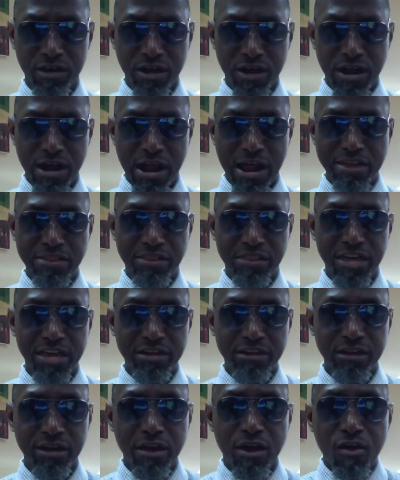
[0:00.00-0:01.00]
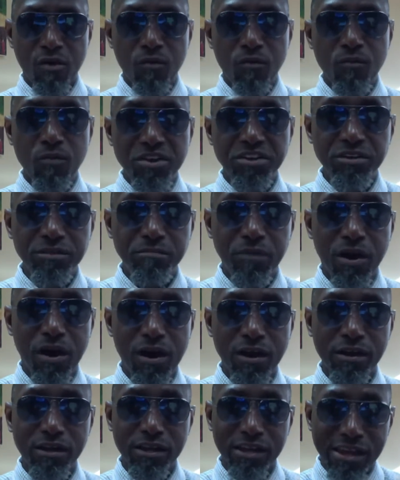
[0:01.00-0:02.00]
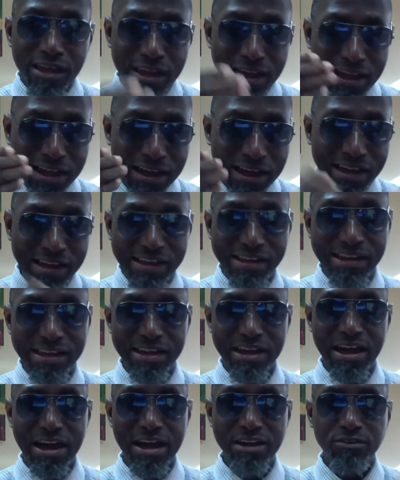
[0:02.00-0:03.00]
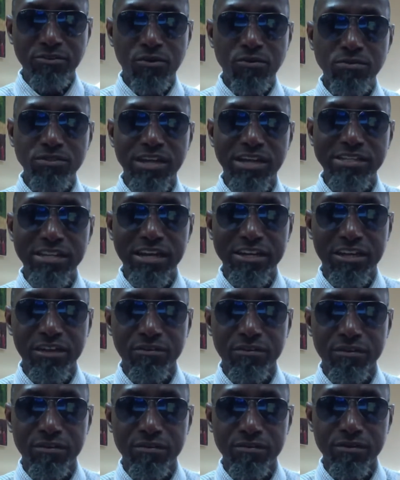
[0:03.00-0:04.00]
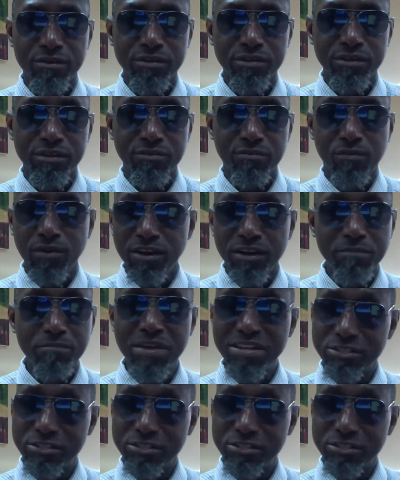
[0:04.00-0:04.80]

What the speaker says: and then win the ball and counter-attack you. One of the best